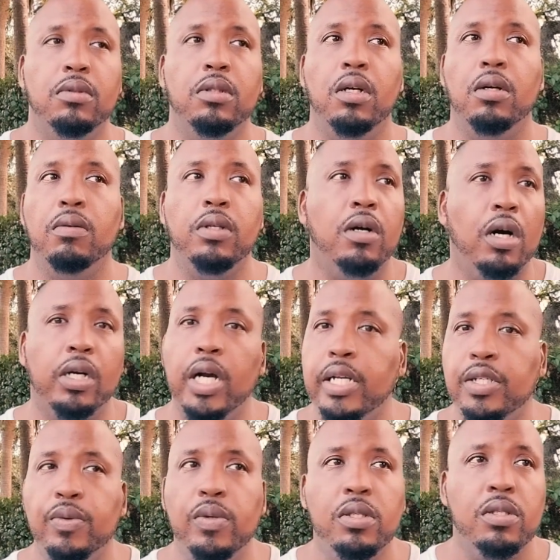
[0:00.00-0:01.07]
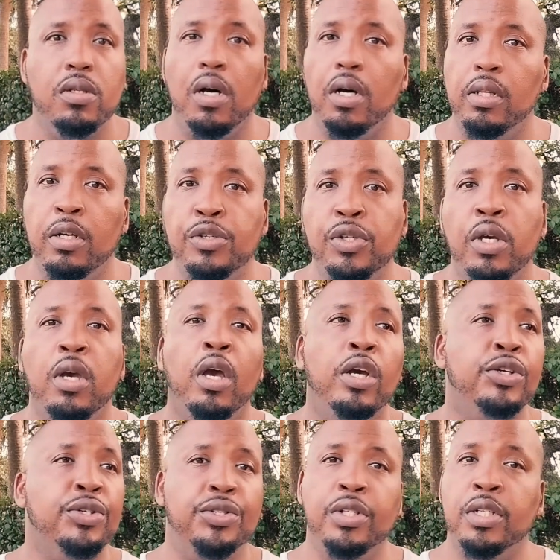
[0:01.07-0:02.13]
You know, there are consequences to all this.
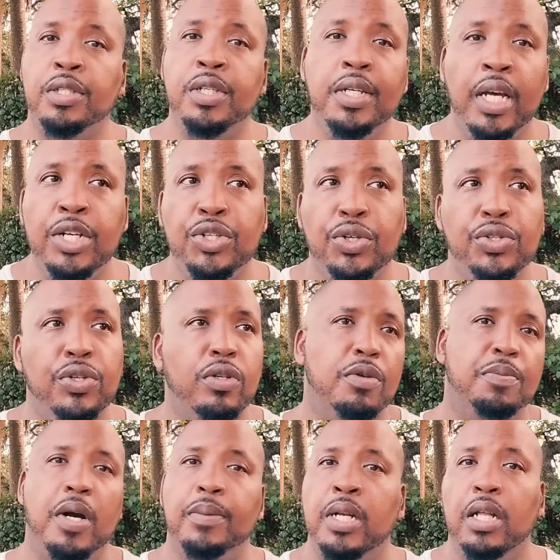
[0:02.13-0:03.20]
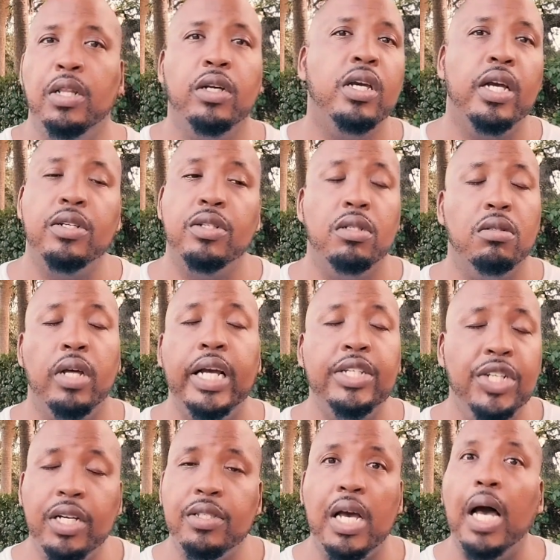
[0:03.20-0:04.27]
You're still a teenager, so you're probably not looking at,
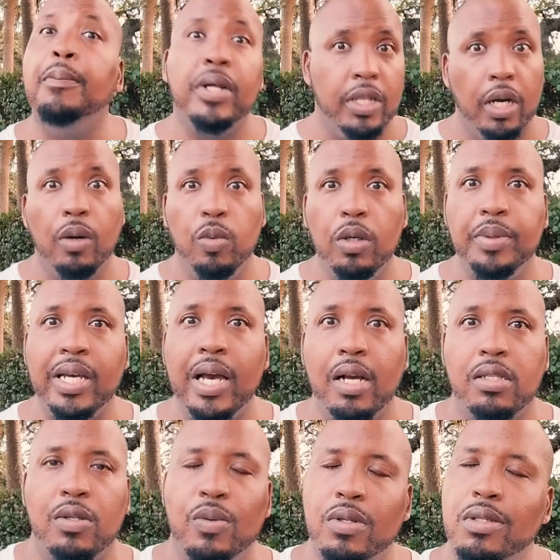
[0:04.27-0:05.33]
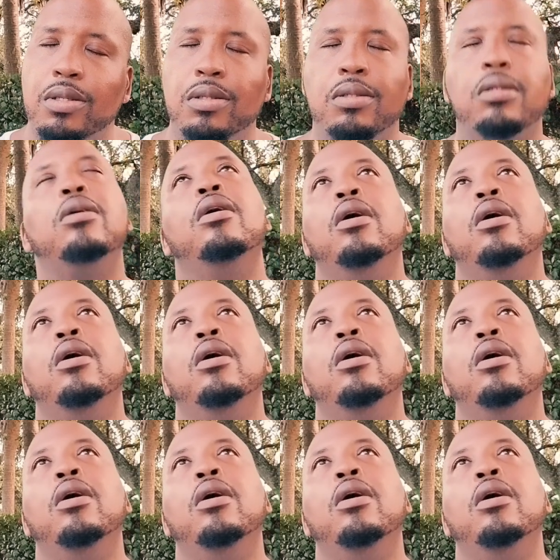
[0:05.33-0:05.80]
at jail time, but there will be consequences.